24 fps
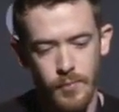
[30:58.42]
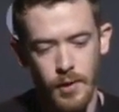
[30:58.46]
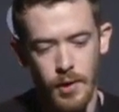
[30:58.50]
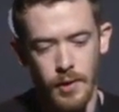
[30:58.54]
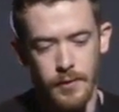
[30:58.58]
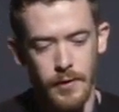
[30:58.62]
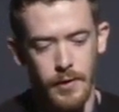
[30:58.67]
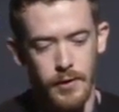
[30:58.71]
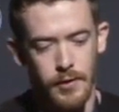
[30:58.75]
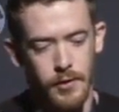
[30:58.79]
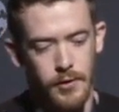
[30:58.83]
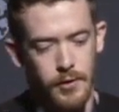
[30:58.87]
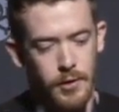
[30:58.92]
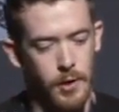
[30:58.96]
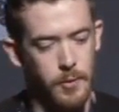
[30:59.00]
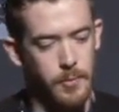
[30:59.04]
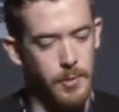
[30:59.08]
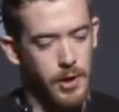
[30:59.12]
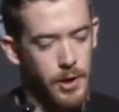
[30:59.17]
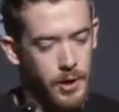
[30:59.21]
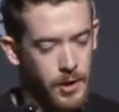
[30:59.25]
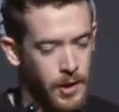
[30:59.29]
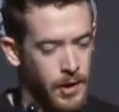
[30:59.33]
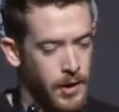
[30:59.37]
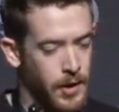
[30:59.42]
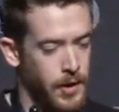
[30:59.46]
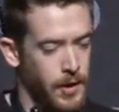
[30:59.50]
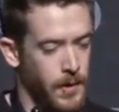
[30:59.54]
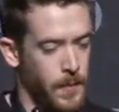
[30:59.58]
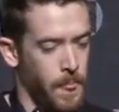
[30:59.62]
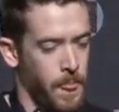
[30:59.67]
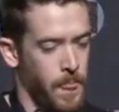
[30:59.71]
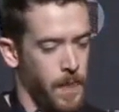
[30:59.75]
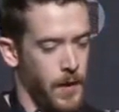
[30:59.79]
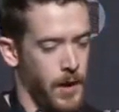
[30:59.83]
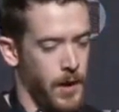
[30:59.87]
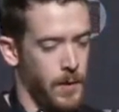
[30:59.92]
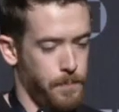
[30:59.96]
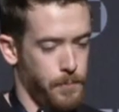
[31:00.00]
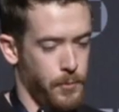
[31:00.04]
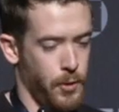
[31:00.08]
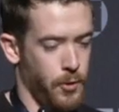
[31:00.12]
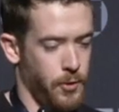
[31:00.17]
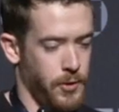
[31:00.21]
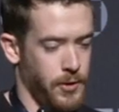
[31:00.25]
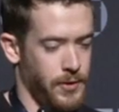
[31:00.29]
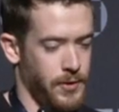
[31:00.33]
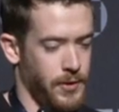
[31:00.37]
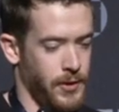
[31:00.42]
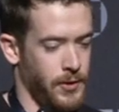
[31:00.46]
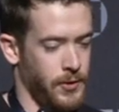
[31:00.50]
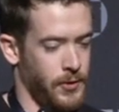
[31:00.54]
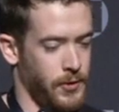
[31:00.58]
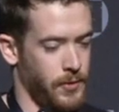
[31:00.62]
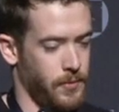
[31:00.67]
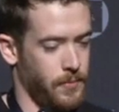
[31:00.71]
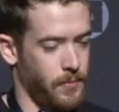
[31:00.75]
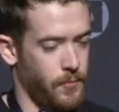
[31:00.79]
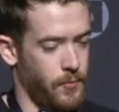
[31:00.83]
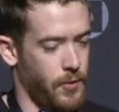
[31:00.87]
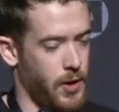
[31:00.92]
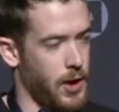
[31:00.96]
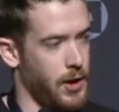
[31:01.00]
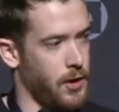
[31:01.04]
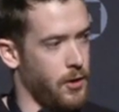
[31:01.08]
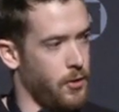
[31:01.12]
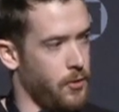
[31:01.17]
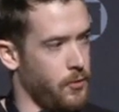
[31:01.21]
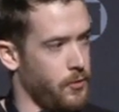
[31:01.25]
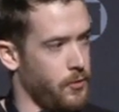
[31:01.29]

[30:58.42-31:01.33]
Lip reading: And this is going to be uploading this file,